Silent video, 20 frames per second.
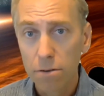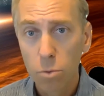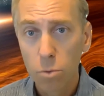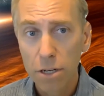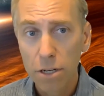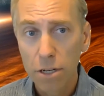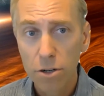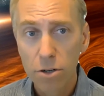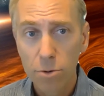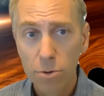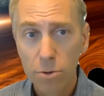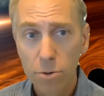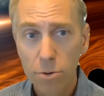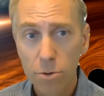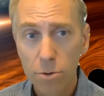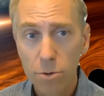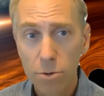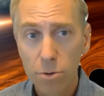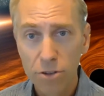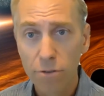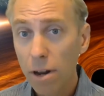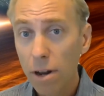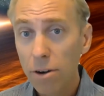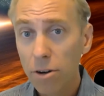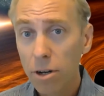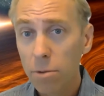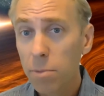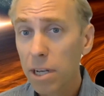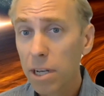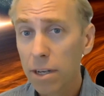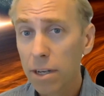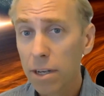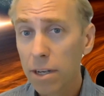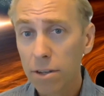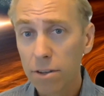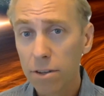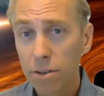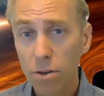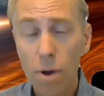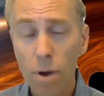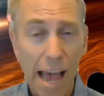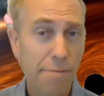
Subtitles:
You're right, when you're doing server-side rendering,